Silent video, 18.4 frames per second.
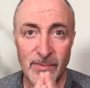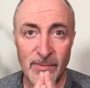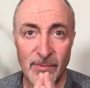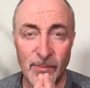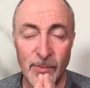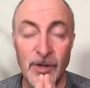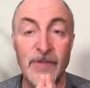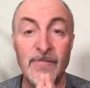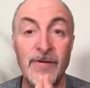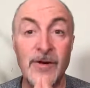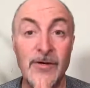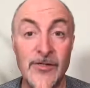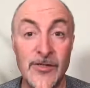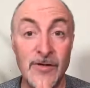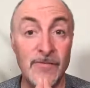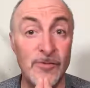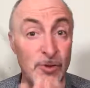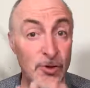where you felt
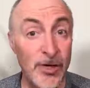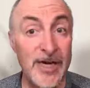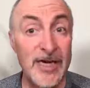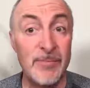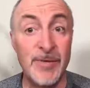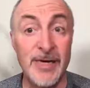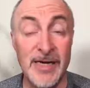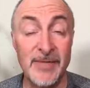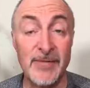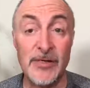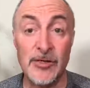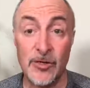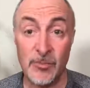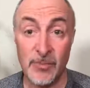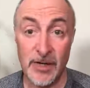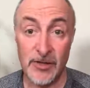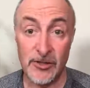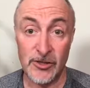yourself drained by giving
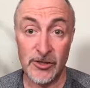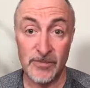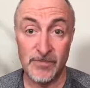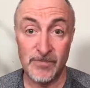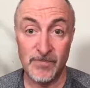too much?